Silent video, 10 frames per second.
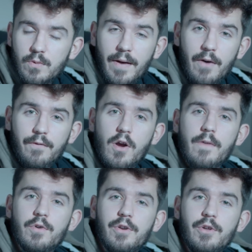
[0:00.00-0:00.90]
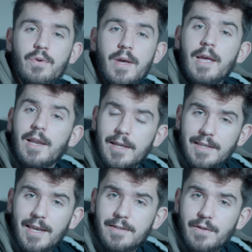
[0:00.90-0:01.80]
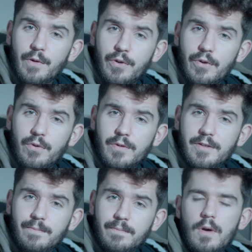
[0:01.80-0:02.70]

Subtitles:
Without further ado, let's get into the news.